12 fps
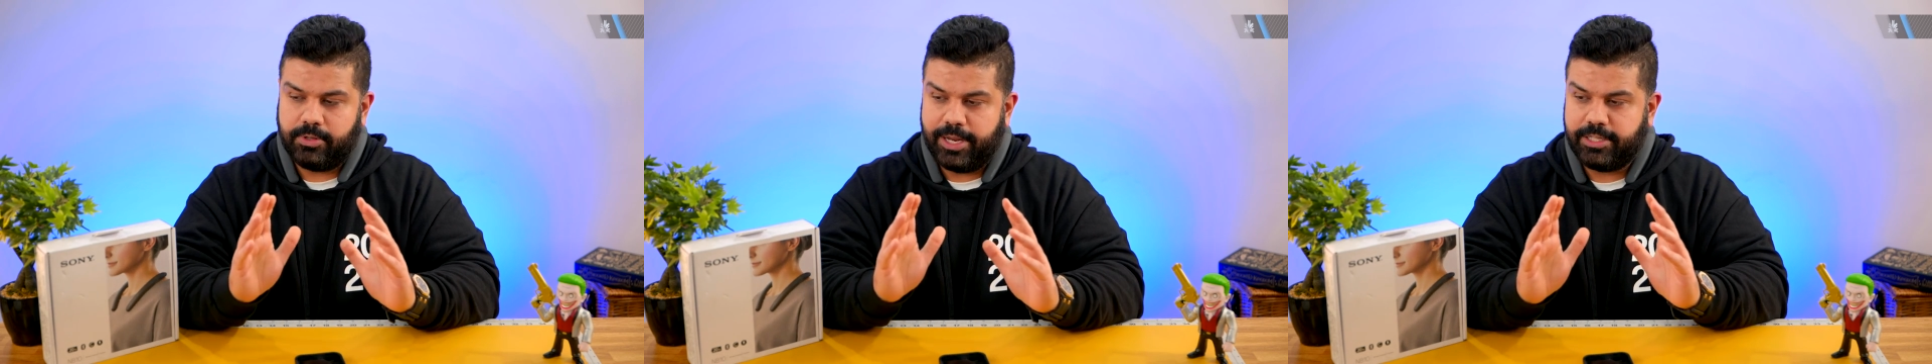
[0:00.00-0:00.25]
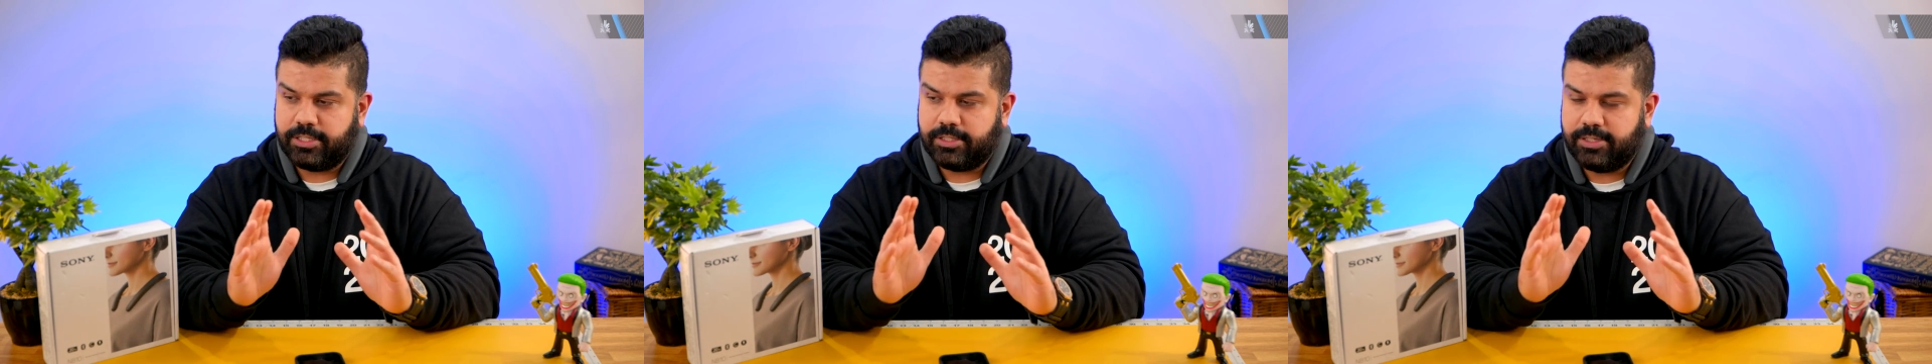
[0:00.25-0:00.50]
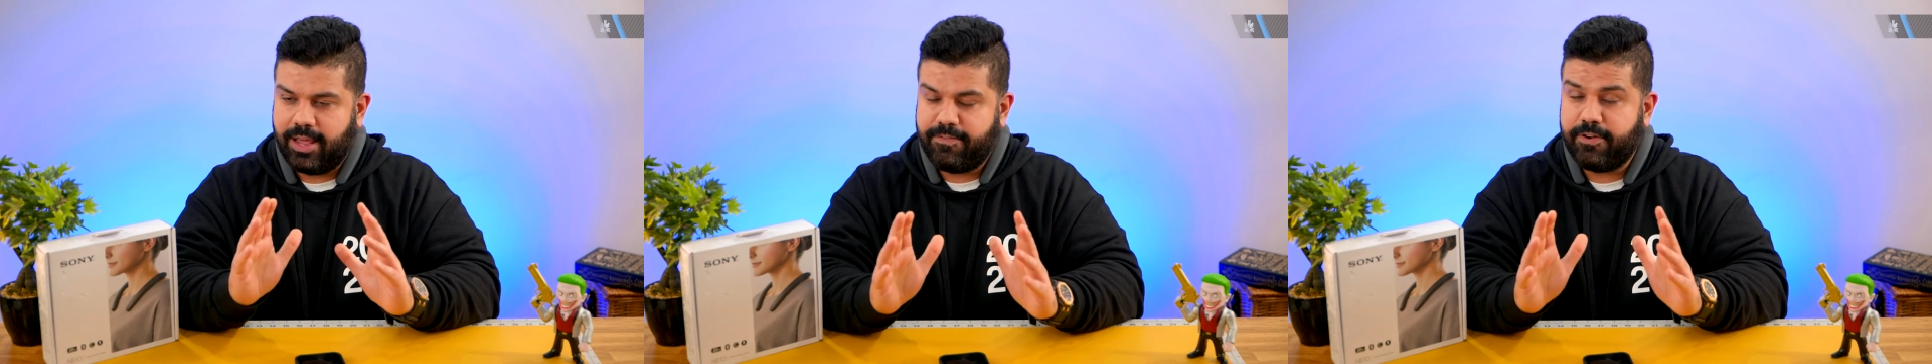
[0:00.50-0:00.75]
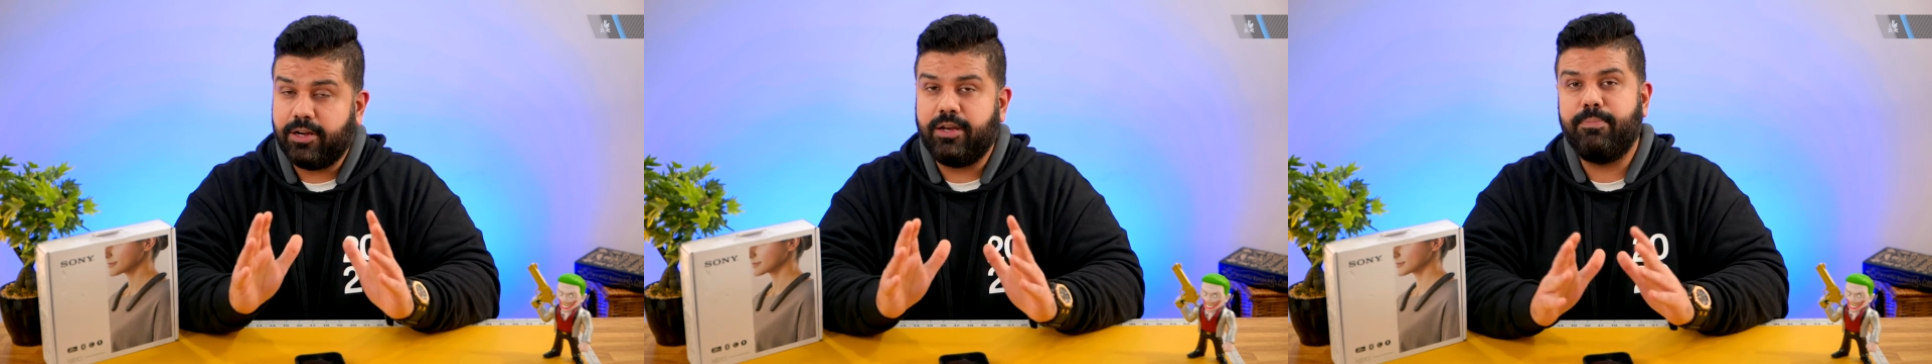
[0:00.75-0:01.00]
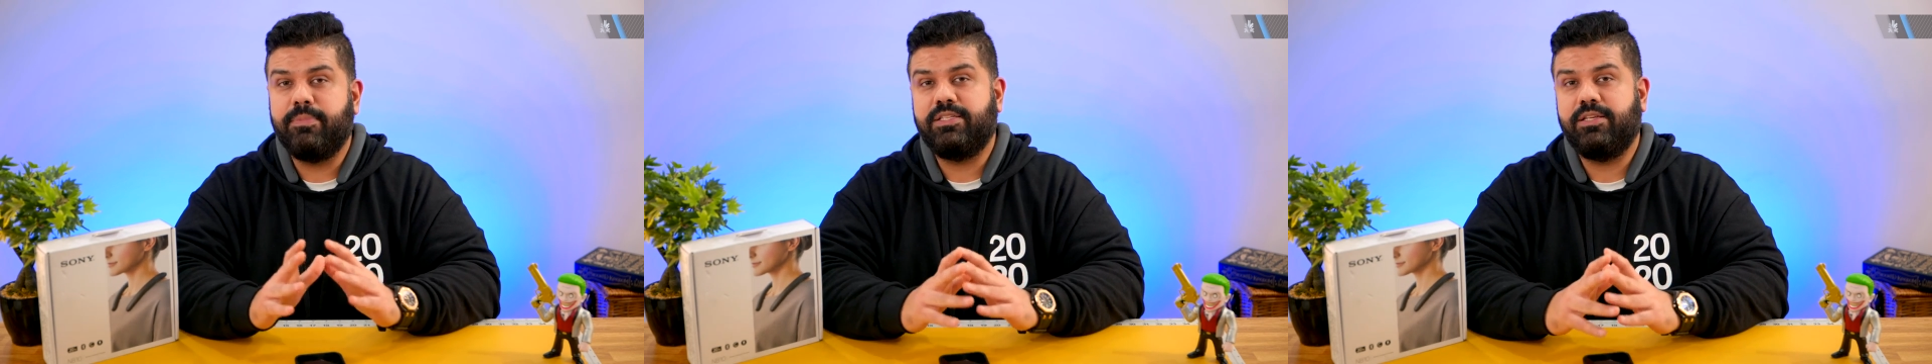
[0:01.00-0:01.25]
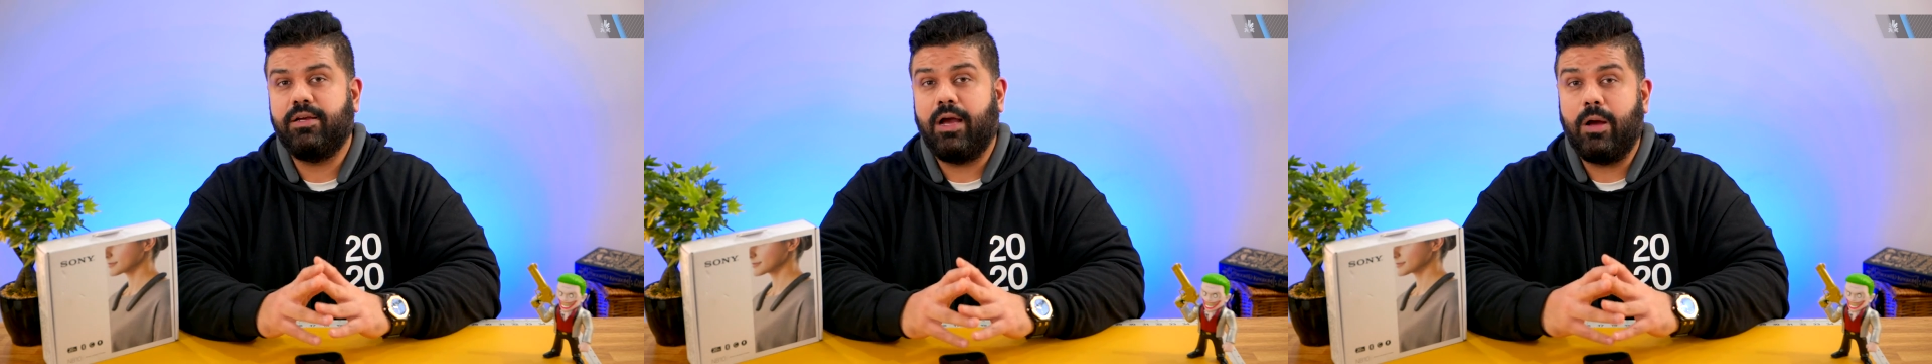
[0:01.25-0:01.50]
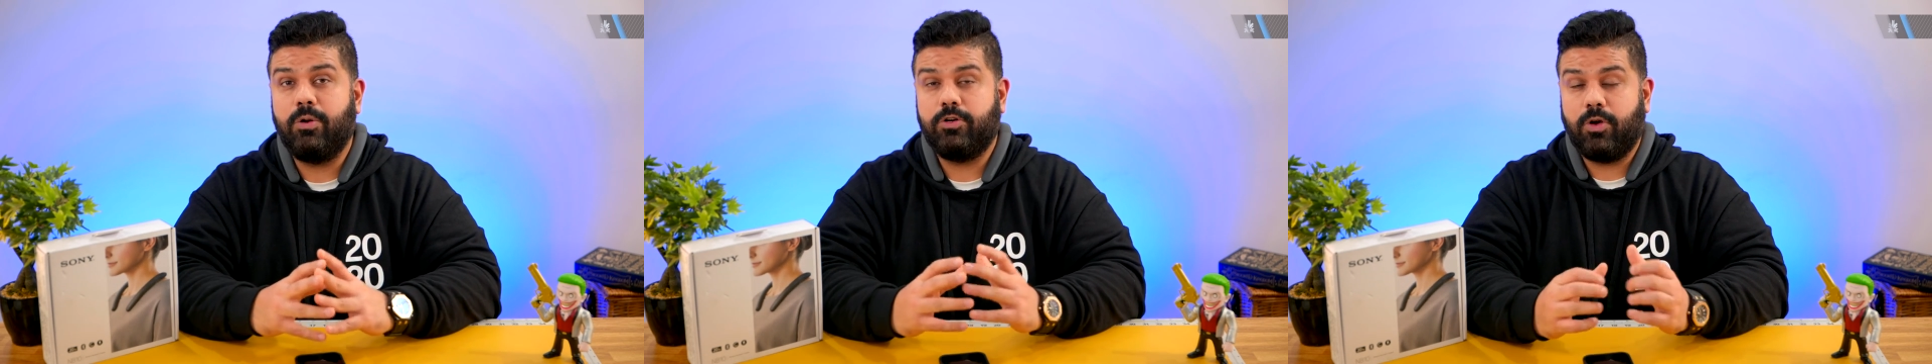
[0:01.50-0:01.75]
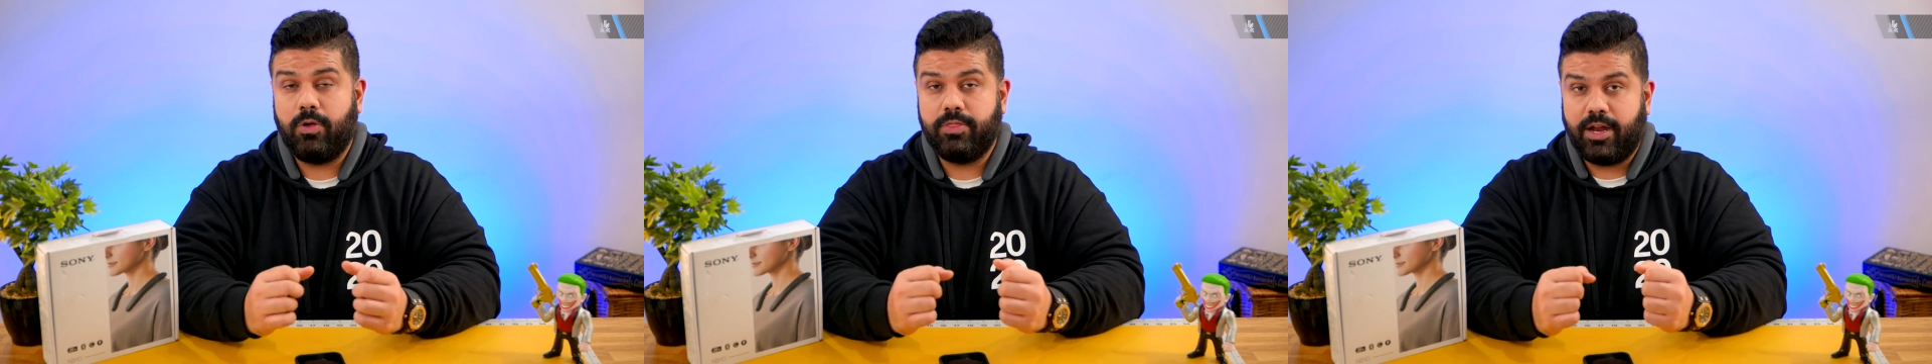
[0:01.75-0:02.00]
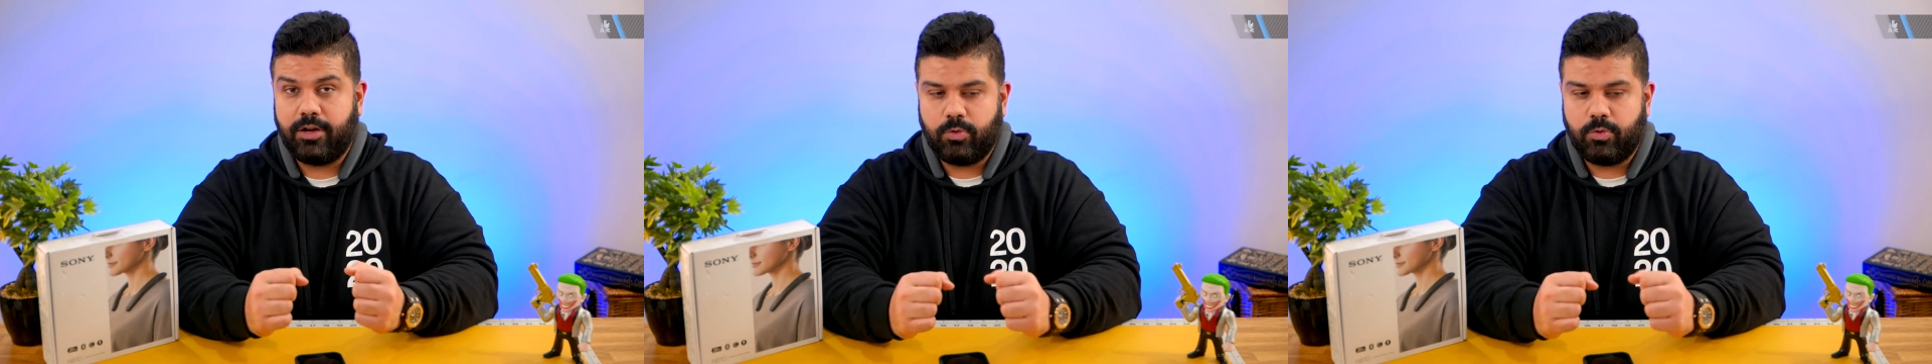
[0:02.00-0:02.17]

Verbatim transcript: it's definitely missing out on that